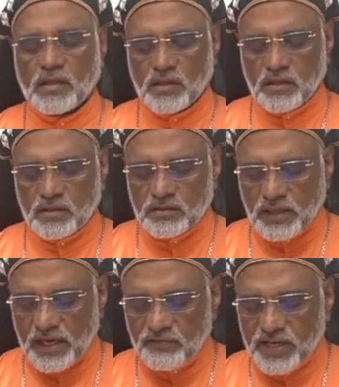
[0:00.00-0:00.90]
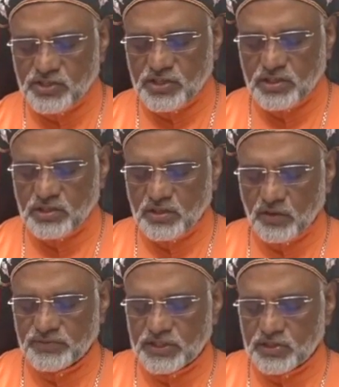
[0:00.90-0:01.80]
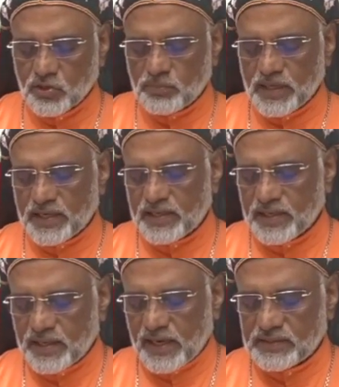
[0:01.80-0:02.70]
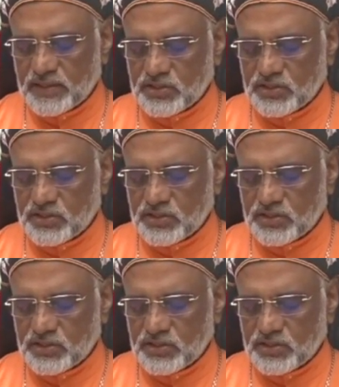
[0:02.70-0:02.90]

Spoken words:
The elevation of the Sura Malankara Catholic